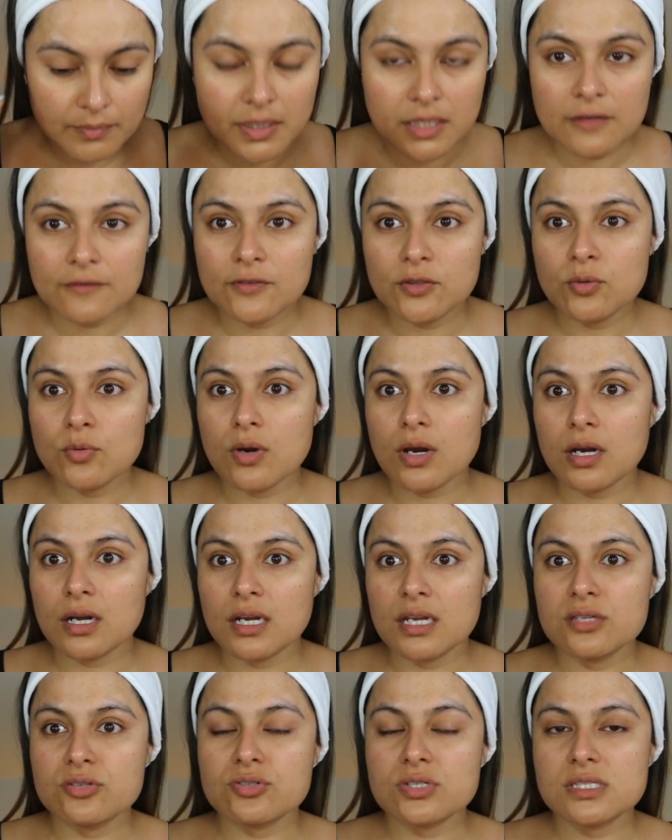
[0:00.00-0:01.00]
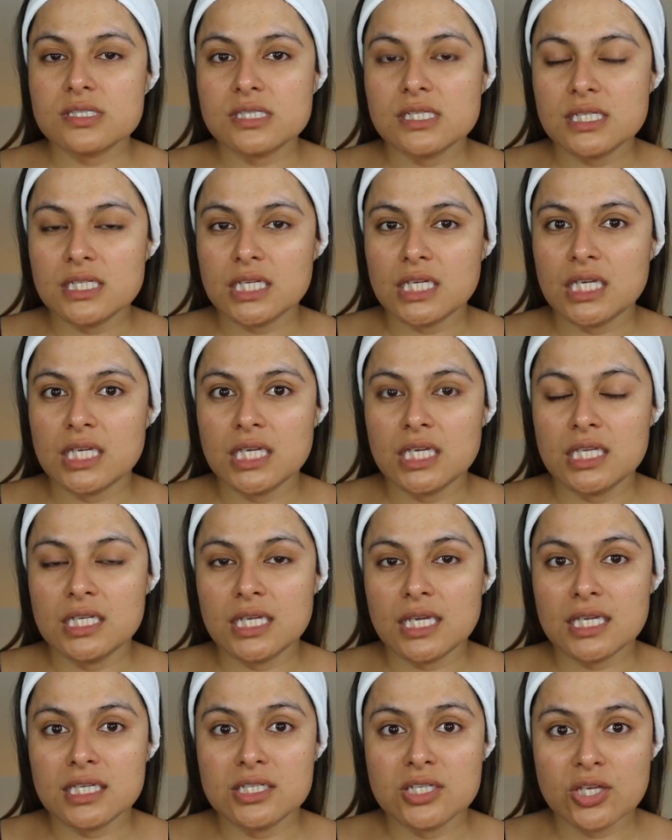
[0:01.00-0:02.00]
If you are interested
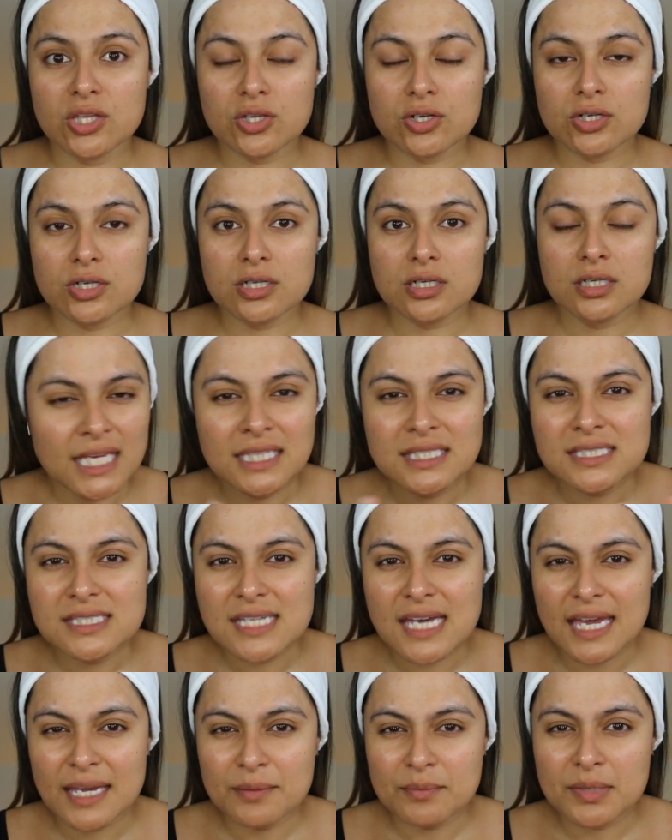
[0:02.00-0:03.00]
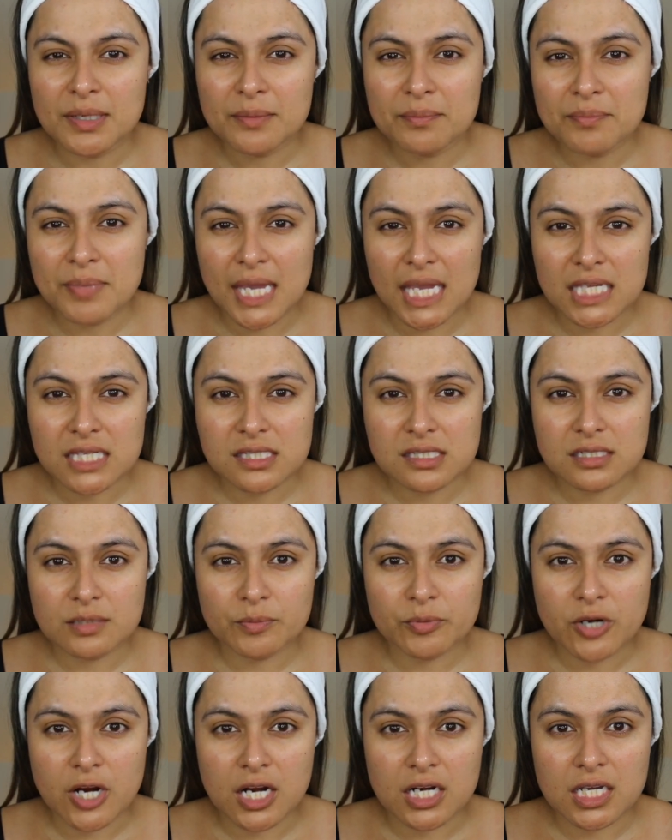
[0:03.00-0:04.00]
in another
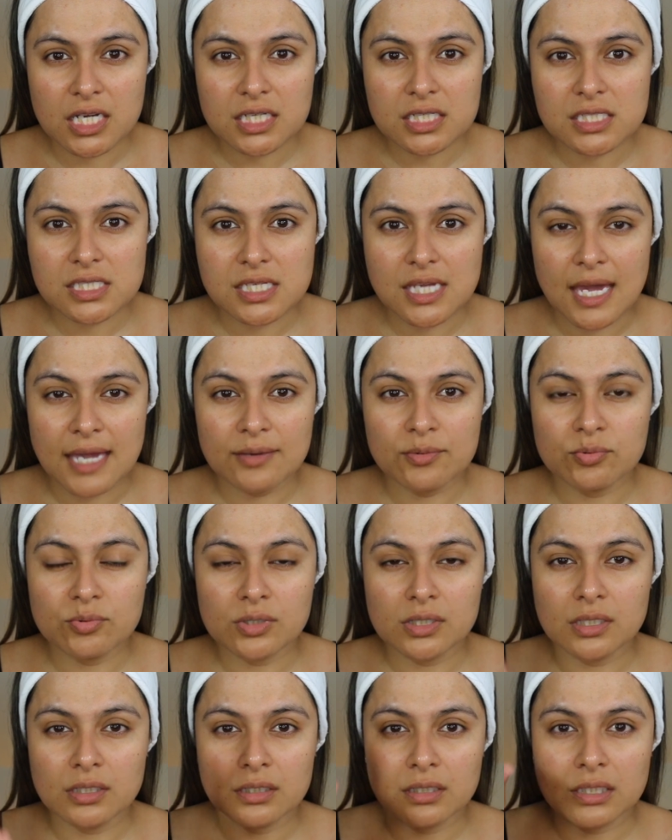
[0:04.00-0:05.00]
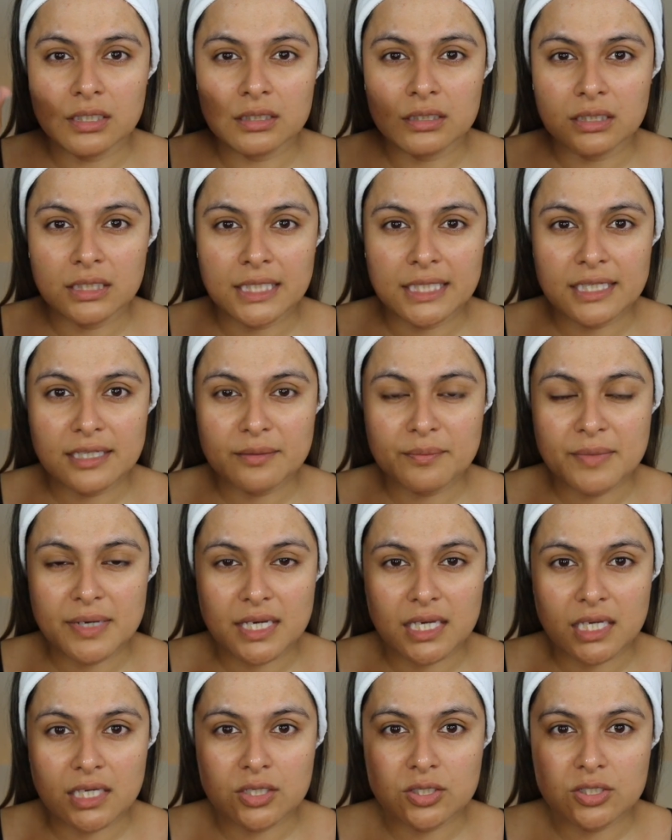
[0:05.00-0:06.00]
enzyme-based product, I will link
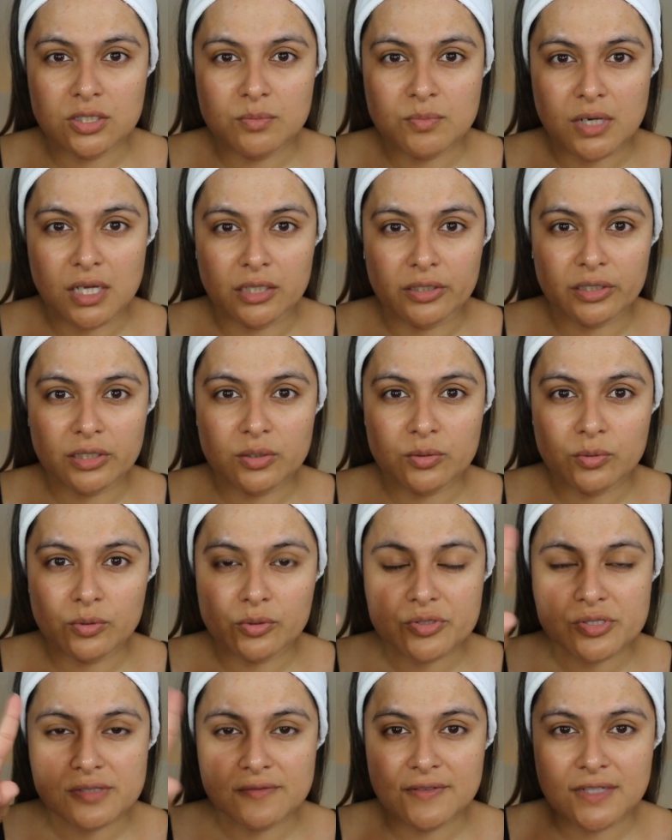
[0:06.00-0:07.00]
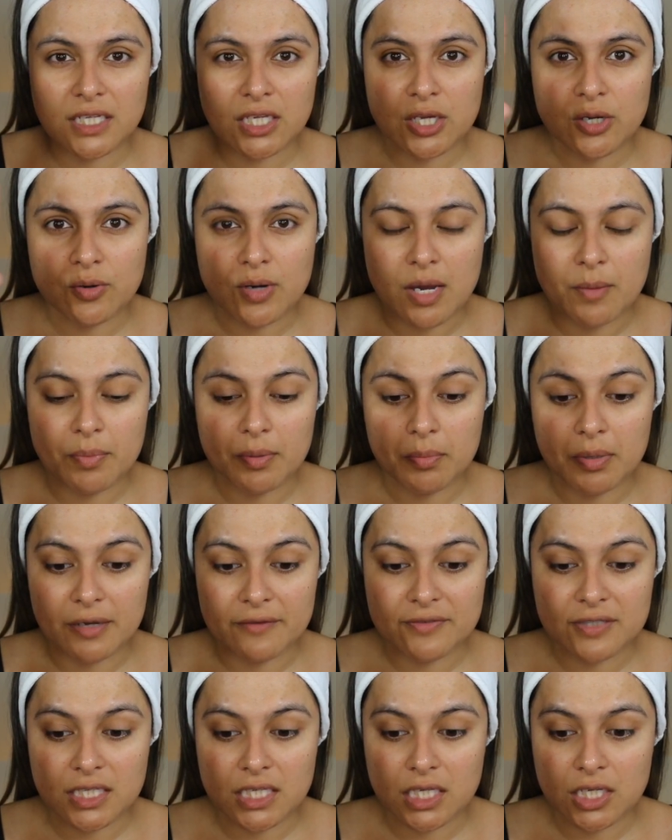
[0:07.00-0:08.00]
my Good Molecules video up
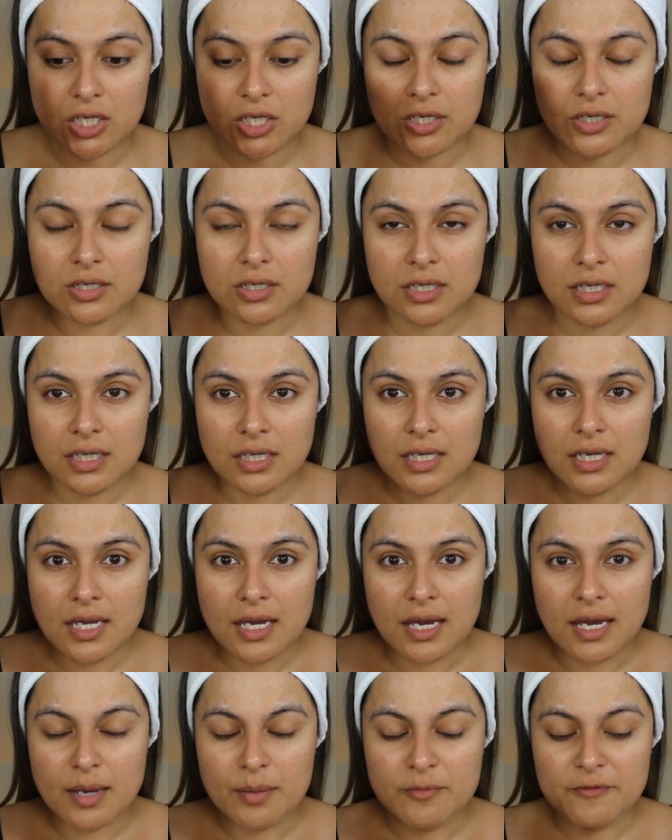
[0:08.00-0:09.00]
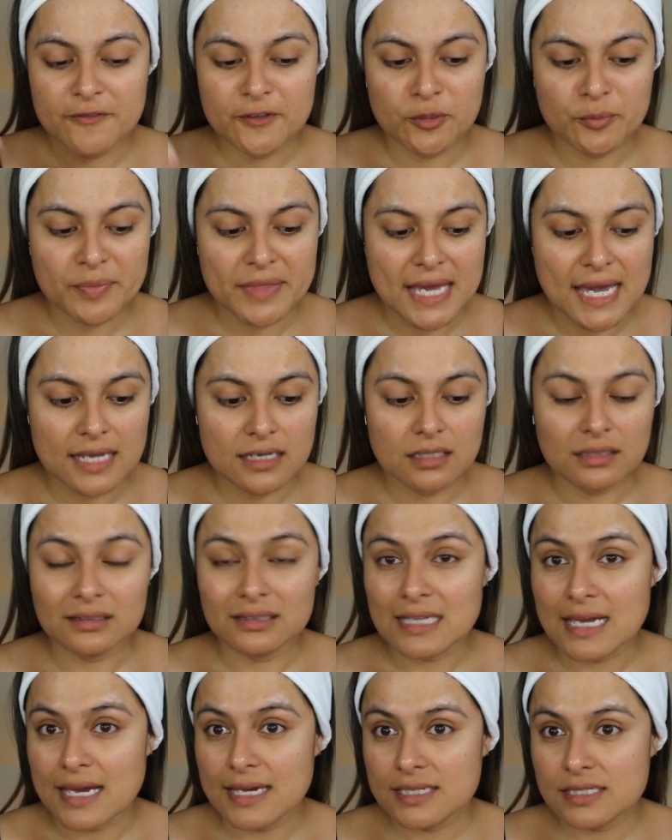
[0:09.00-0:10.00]
above here. Filmed that
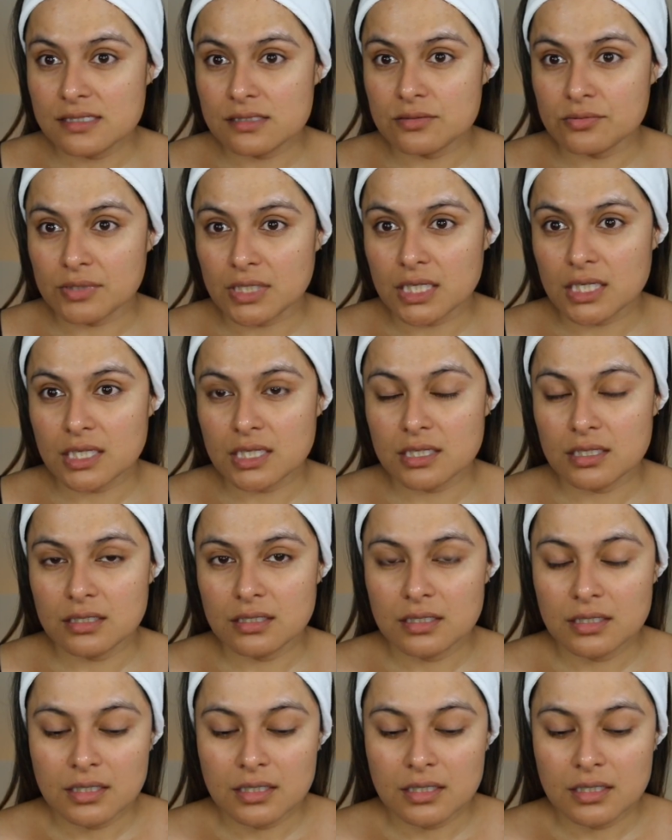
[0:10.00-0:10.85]
last week.